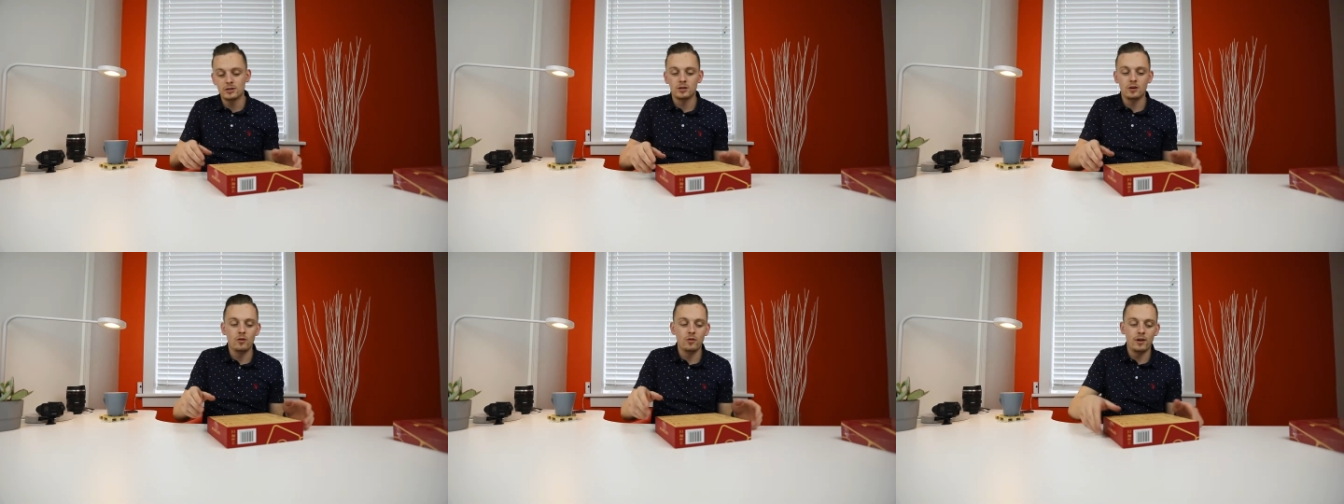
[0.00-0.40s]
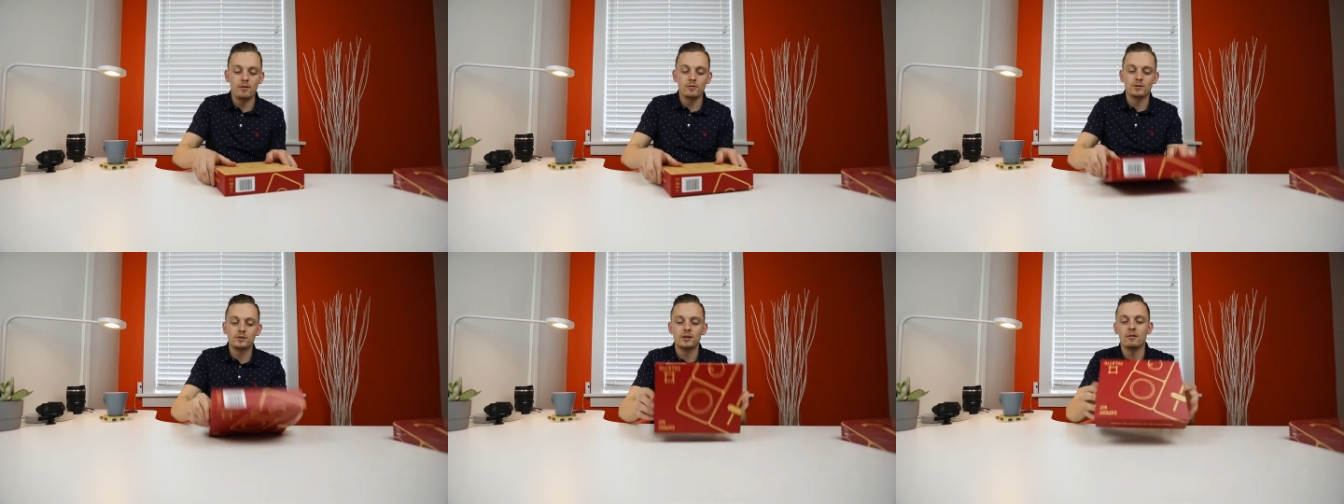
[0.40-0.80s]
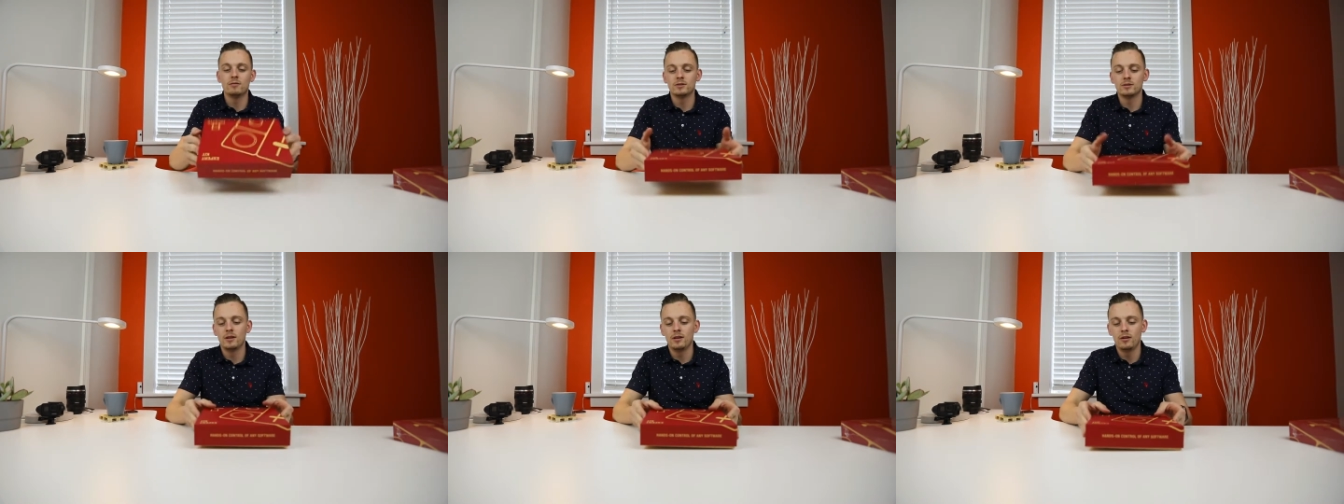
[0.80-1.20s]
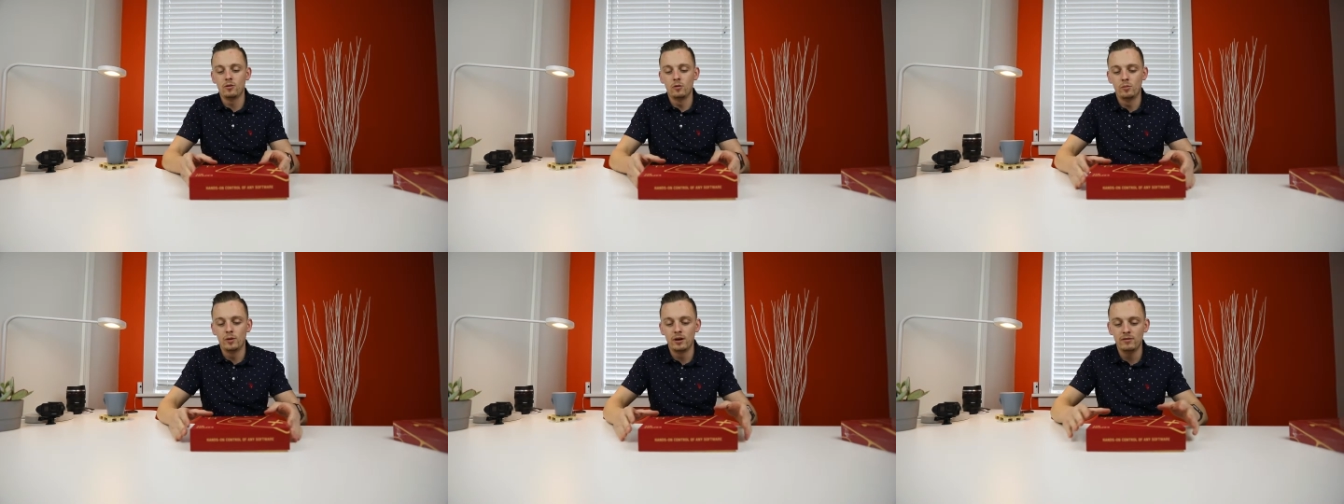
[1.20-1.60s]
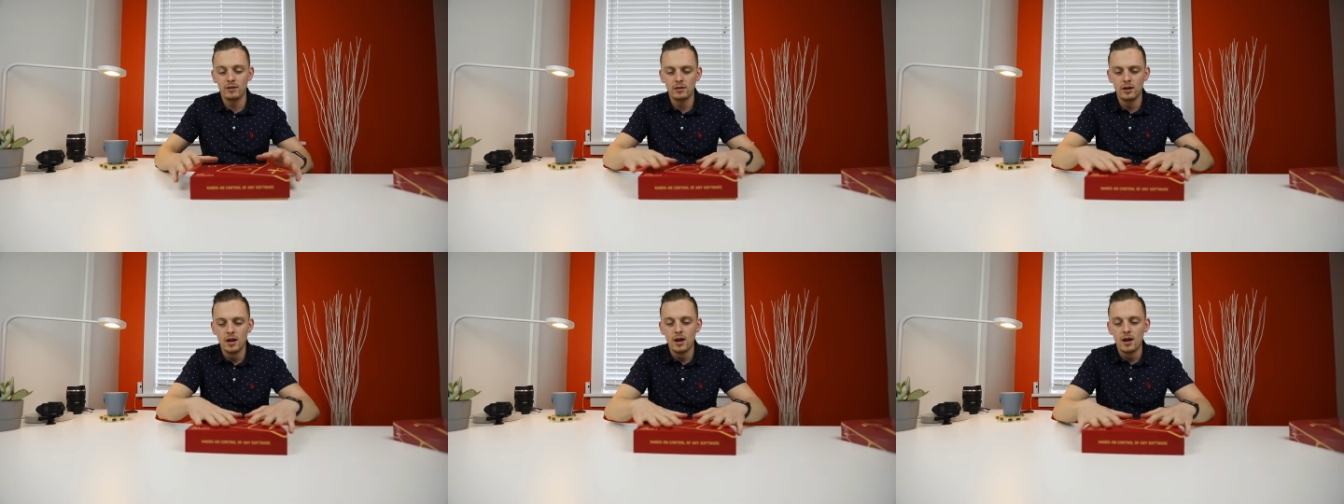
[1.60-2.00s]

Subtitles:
So that was another cool part of it.